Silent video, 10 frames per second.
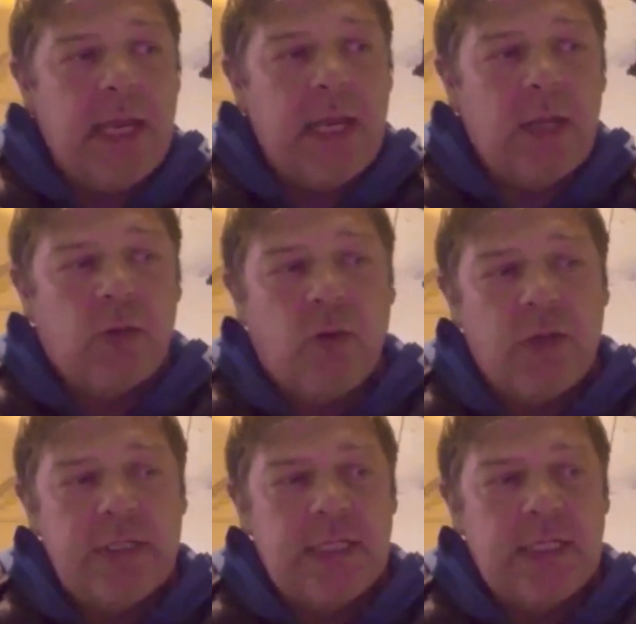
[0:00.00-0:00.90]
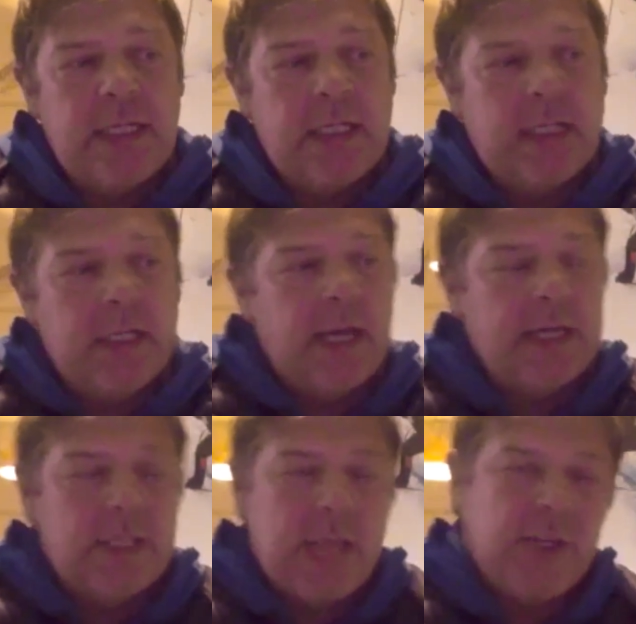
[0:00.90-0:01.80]
crossing a
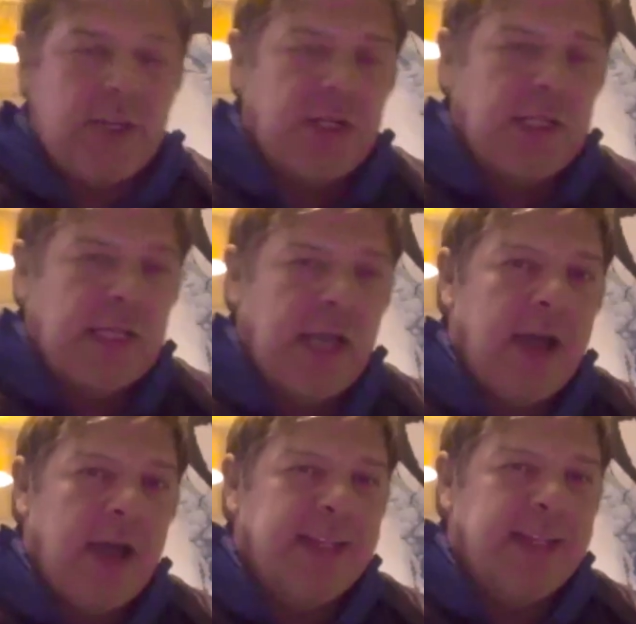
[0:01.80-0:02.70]
section of the Arctic,